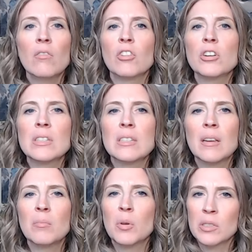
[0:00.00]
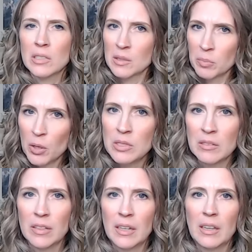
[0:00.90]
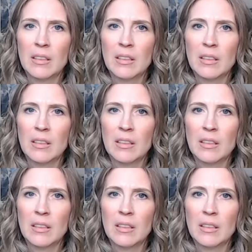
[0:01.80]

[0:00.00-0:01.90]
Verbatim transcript: First and most explosively,